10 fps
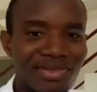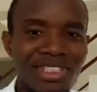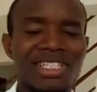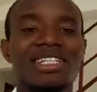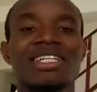
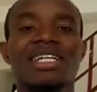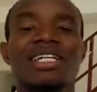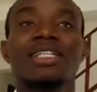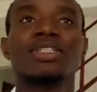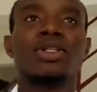Yeah.
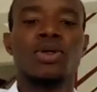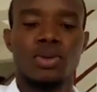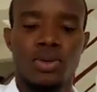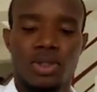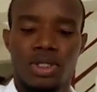
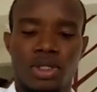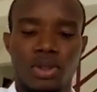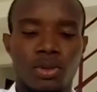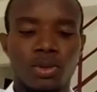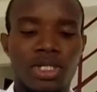So,
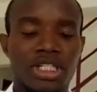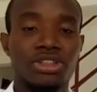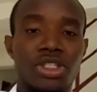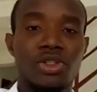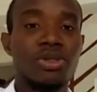we'll get
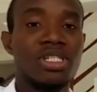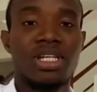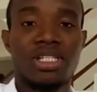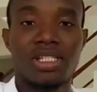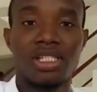straight to
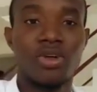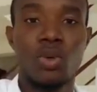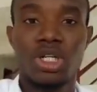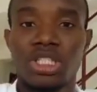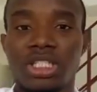business. If
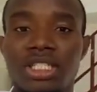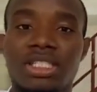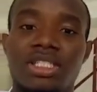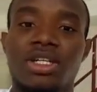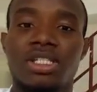you're
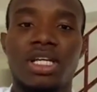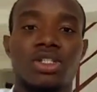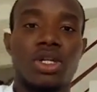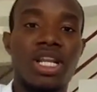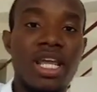watching, just tell
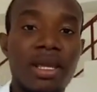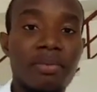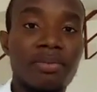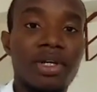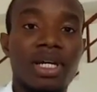us your
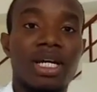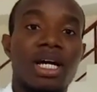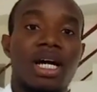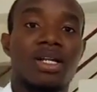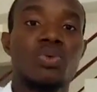name
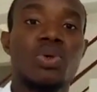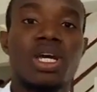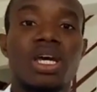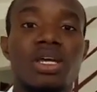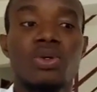and
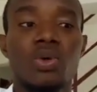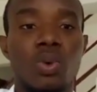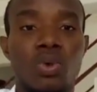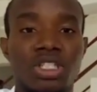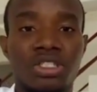where you
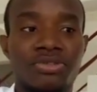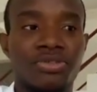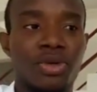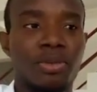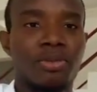are watching
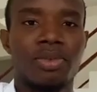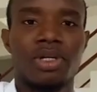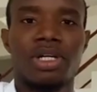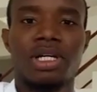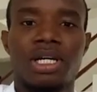from.
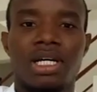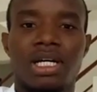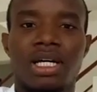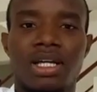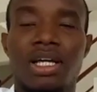
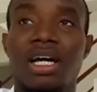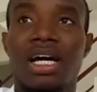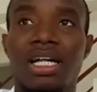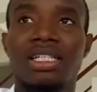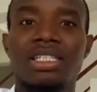
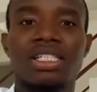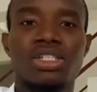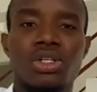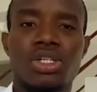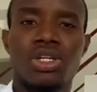And
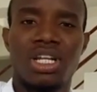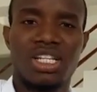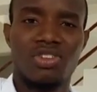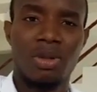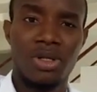this show is going to
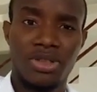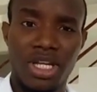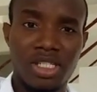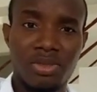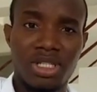last for about
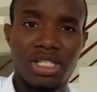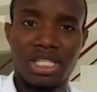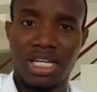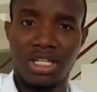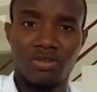30
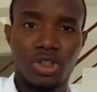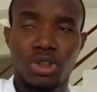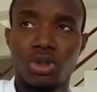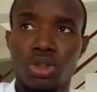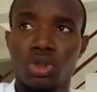minutes. At the end of the
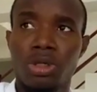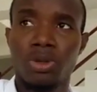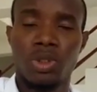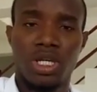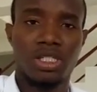show, you'll be
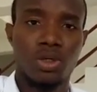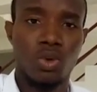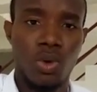able to ask